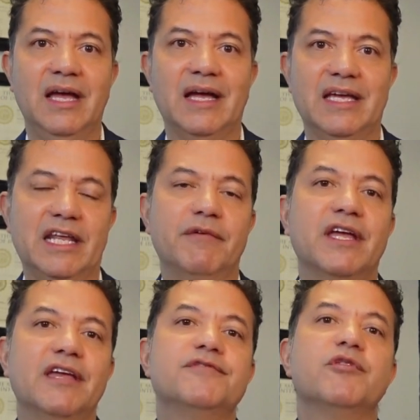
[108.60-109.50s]
It even
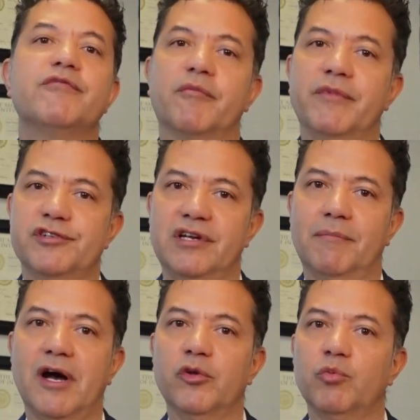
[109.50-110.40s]
gives you information
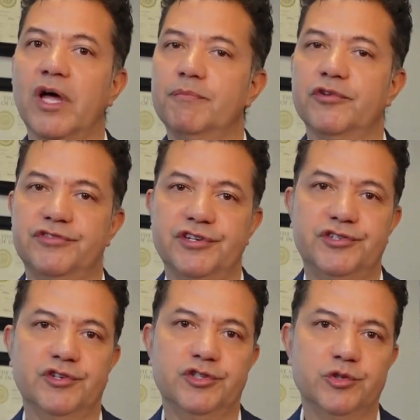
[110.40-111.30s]
about what
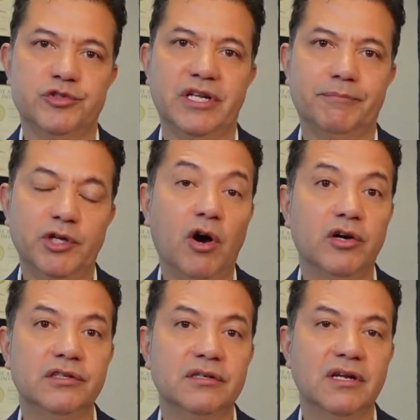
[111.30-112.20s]
position you slept
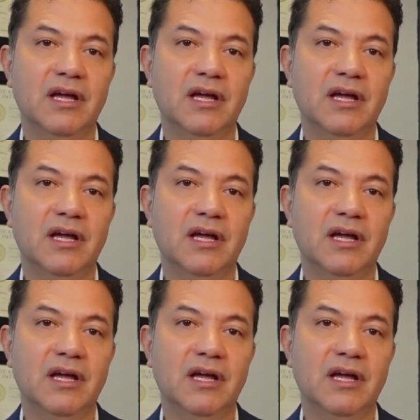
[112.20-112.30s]
on,